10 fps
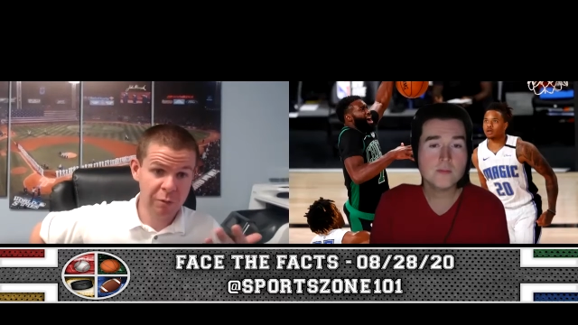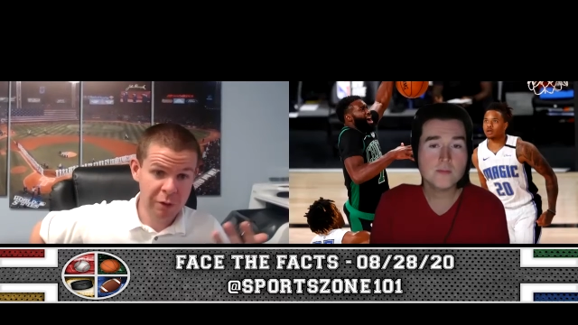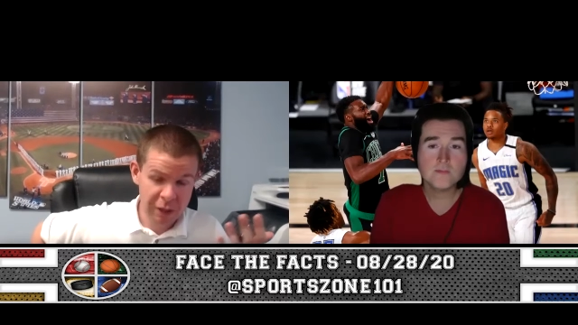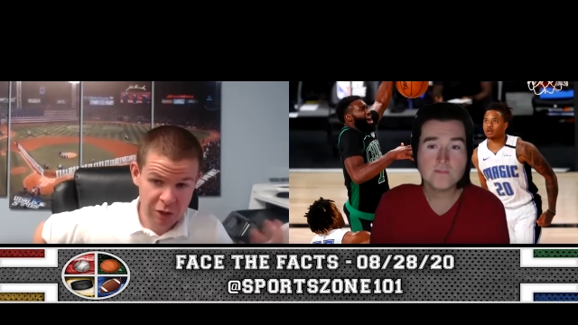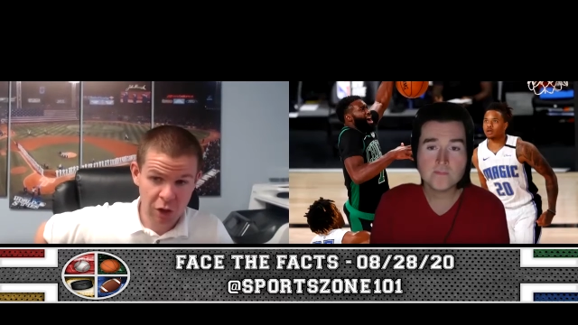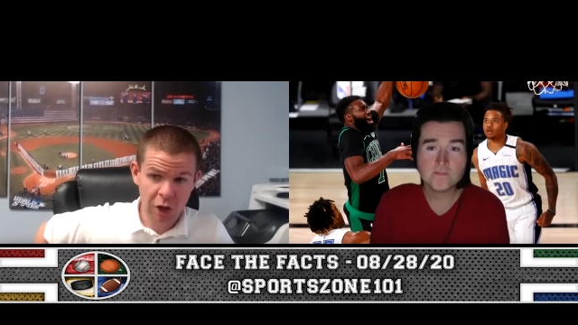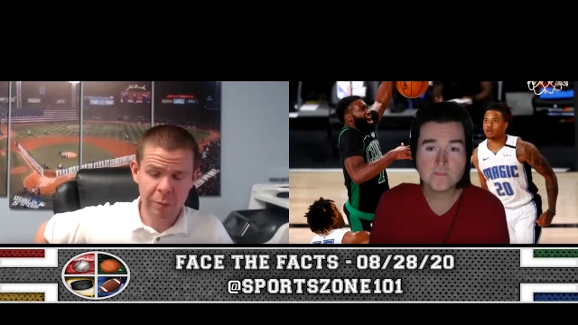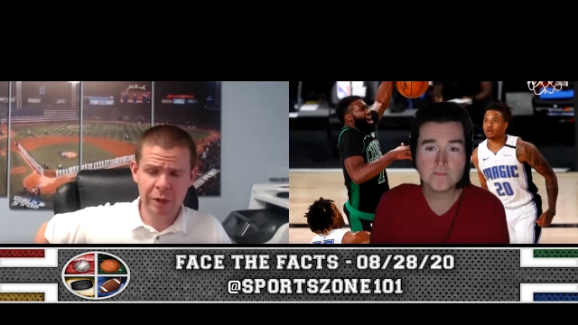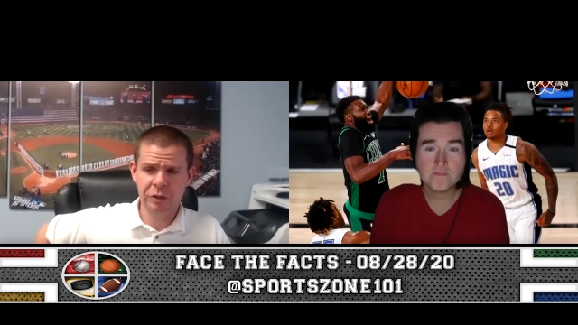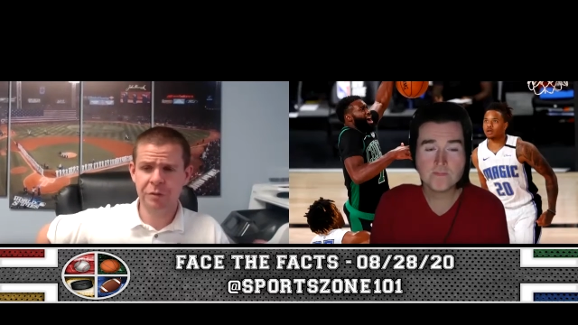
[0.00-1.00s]
Speaker 1: we like to call him
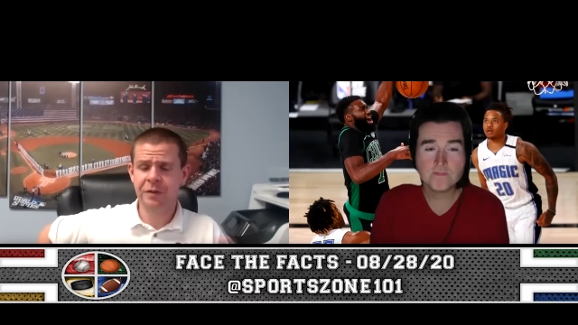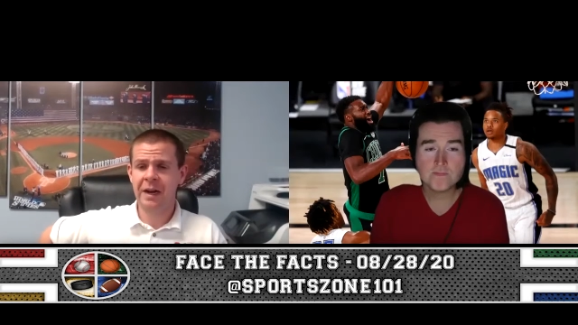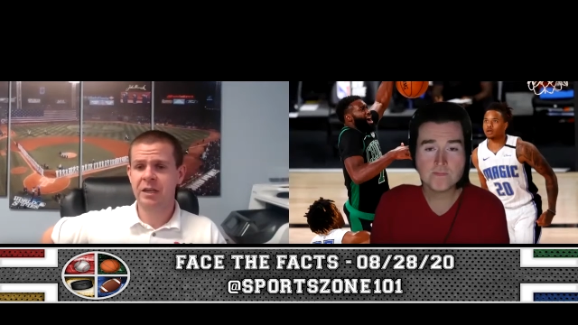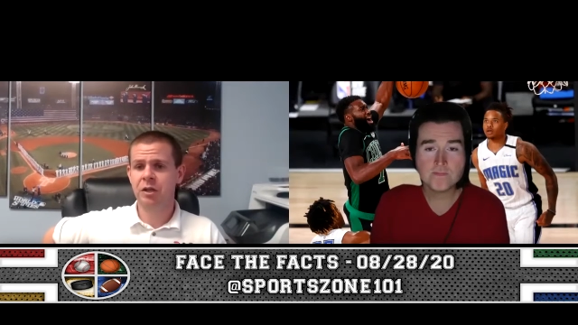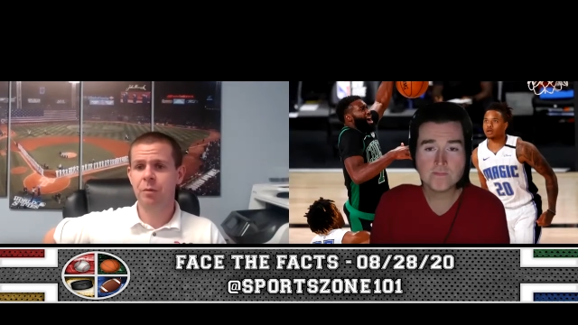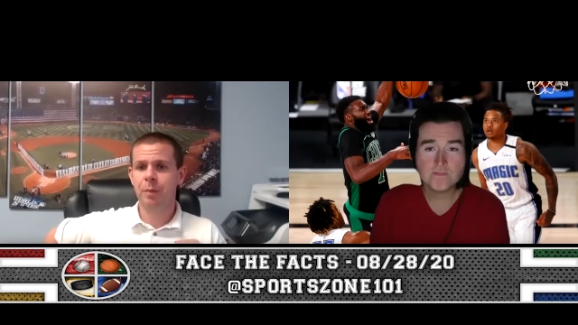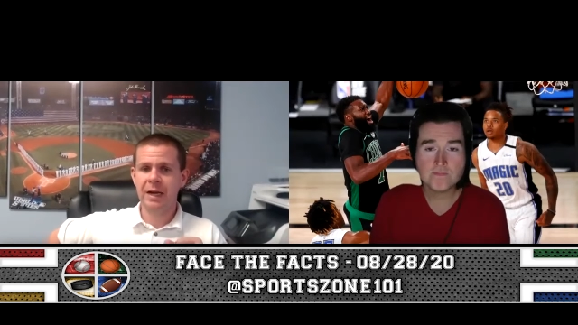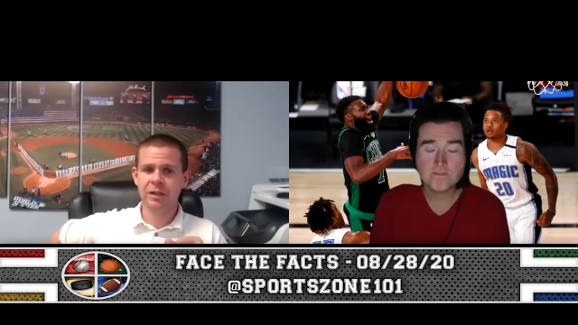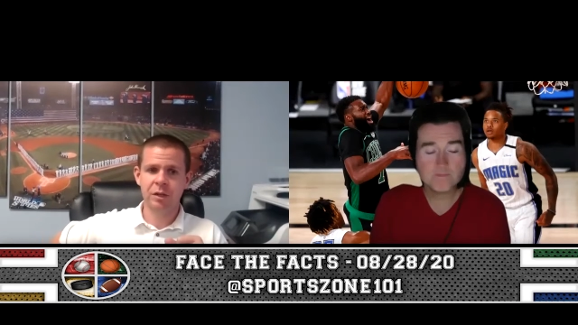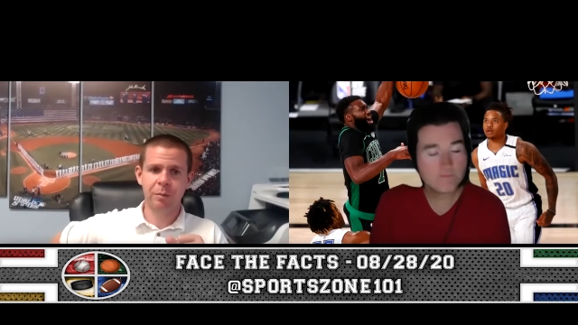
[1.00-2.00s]
our de facto
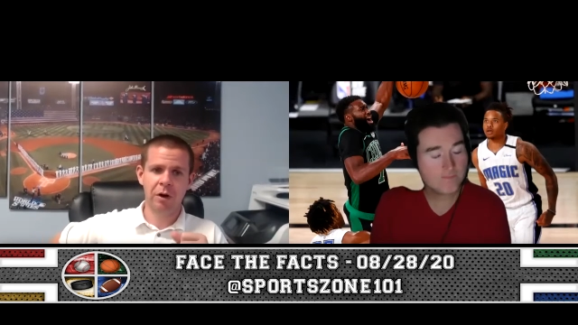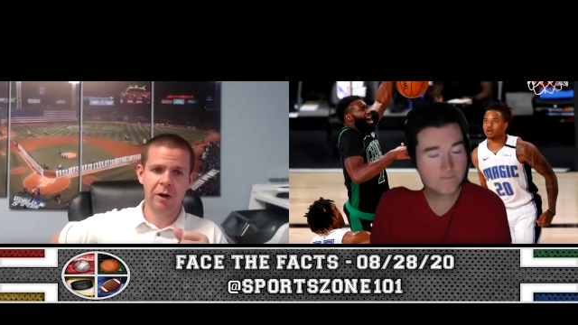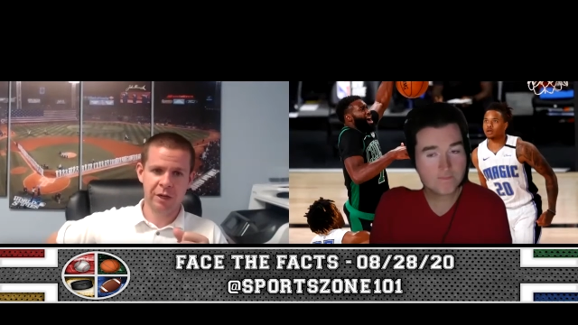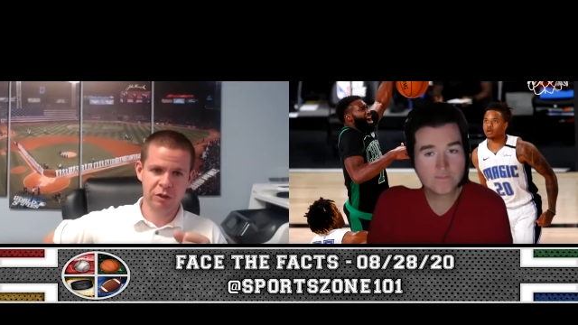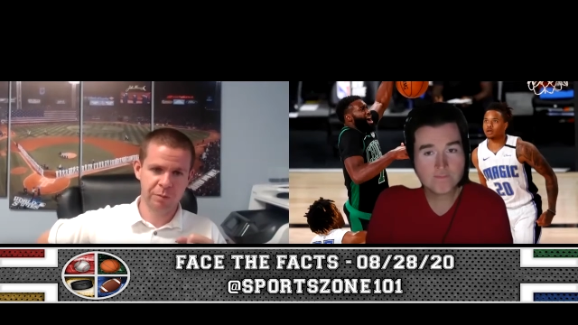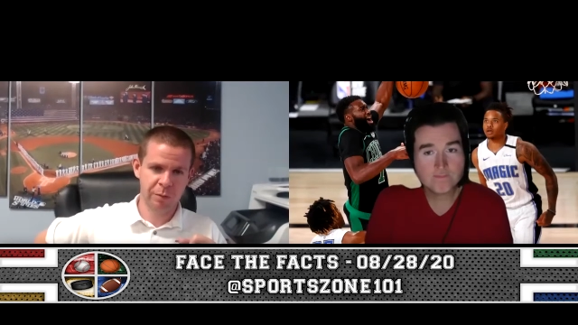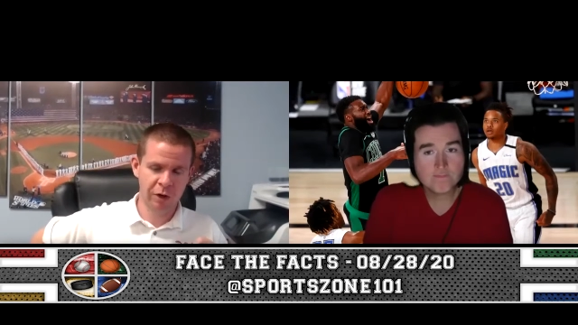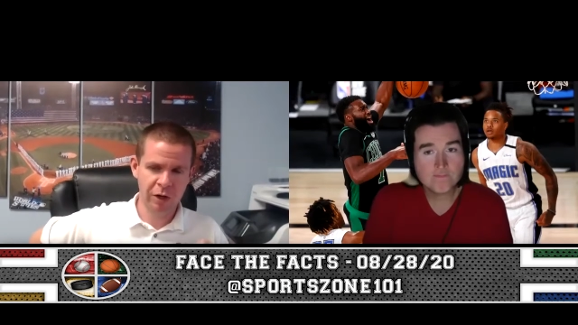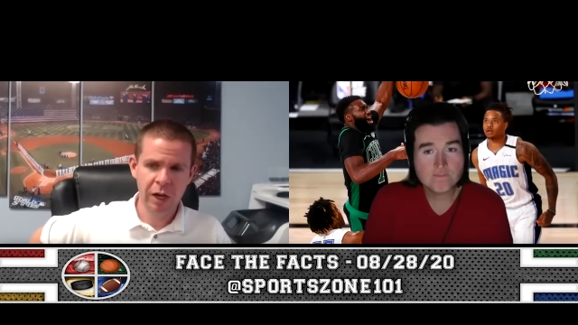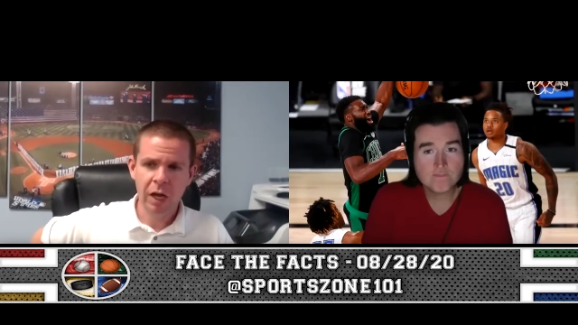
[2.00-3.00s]
basketball
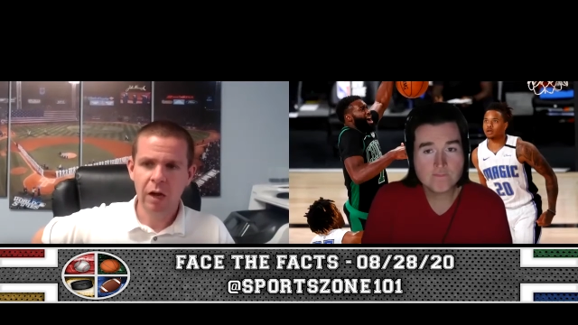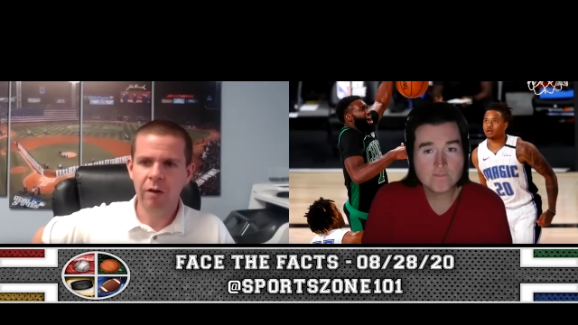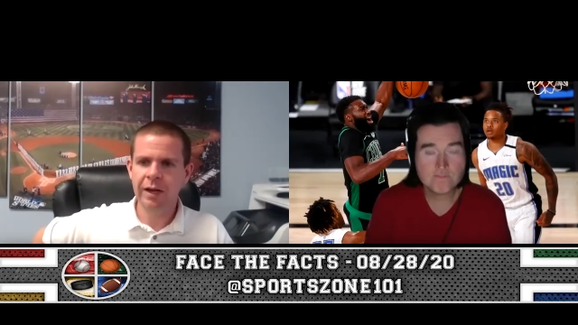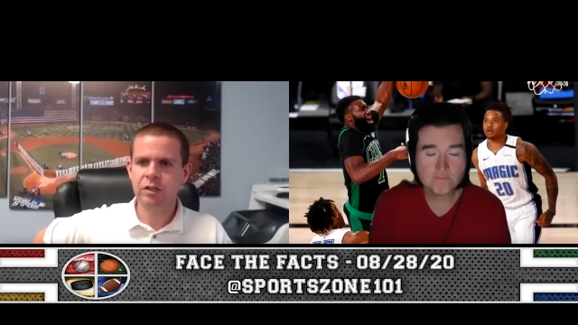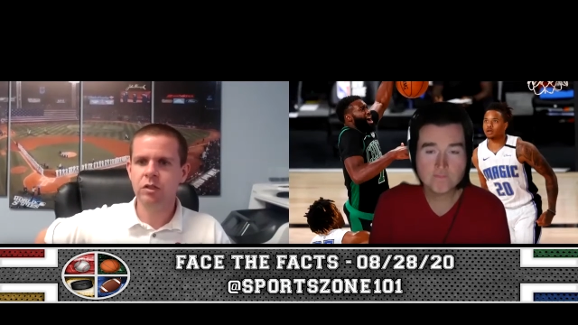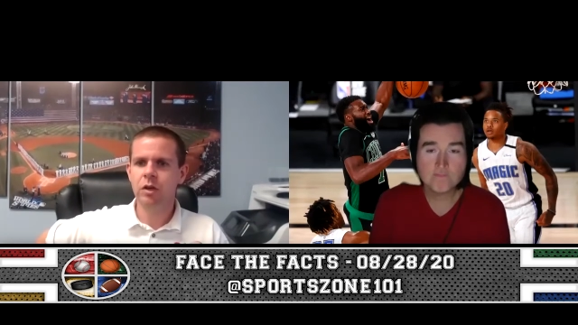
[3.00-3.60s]
expert. Let's